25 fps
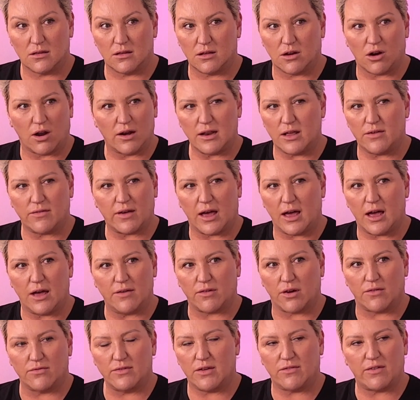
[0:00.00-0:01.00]
that I never
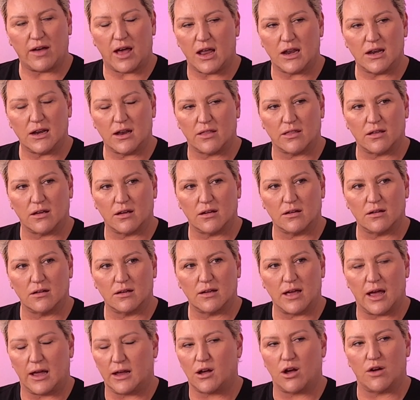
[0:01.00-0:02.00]
have. I've never had another
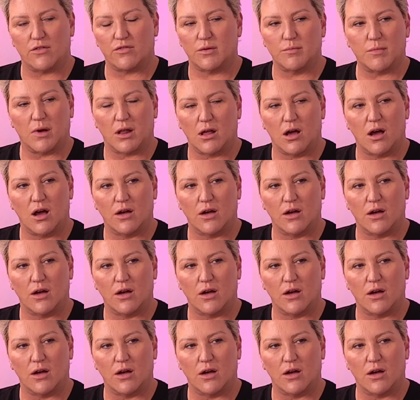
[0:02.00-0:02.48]
hangover in my